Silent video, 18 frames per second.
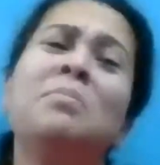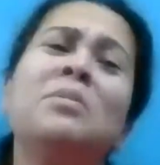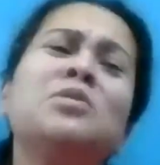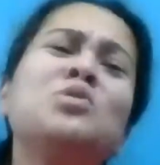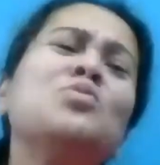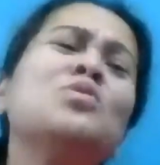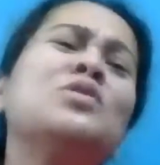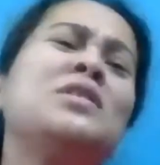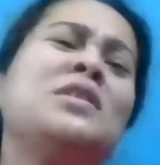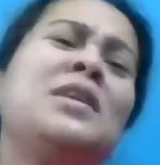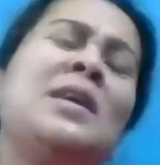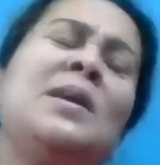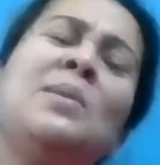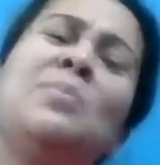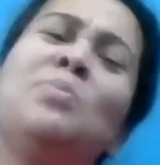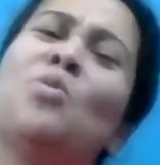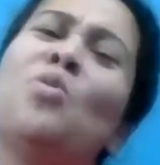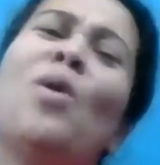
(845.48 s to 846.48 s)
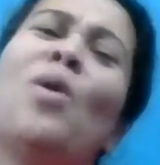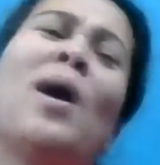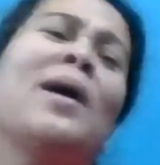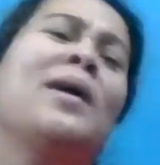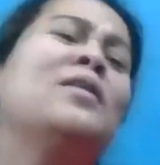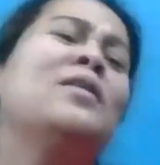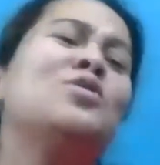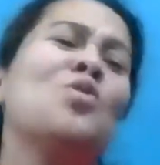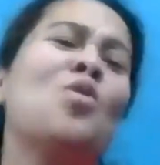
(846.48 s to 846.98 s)
but would keep
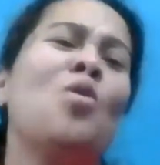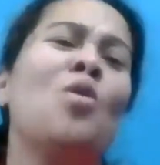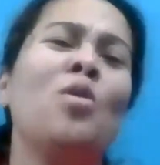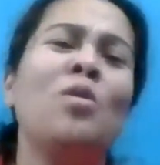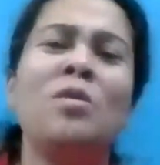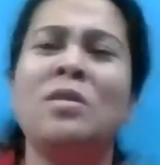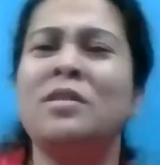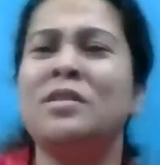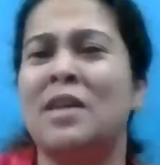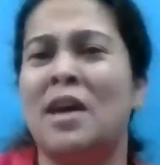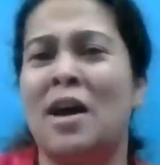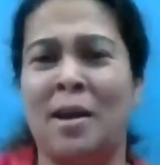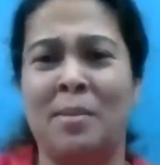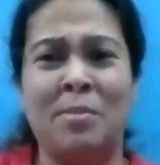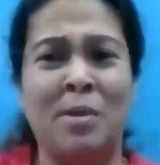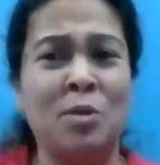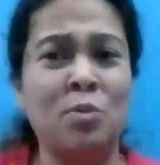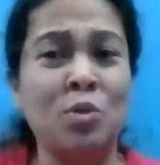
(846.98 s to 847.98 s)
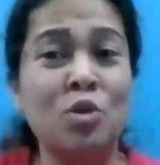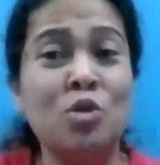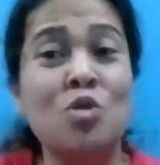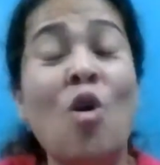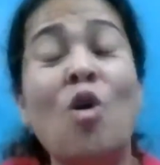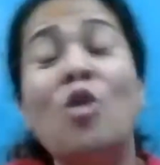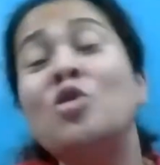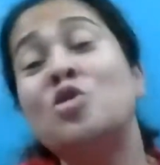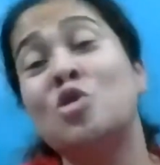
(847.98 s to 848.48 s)
quiet all the time and would
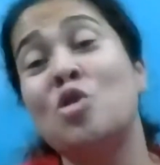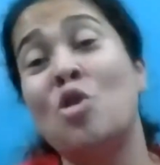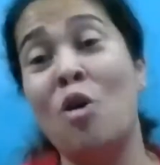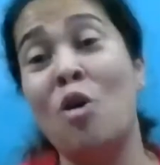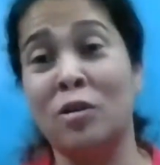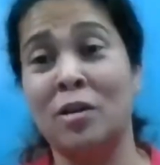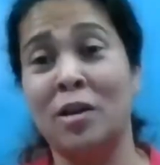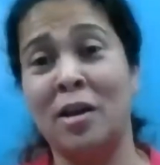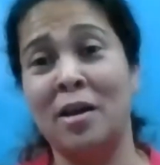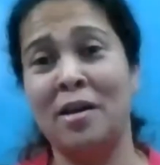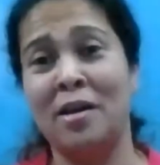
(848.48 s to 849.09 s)
not talk?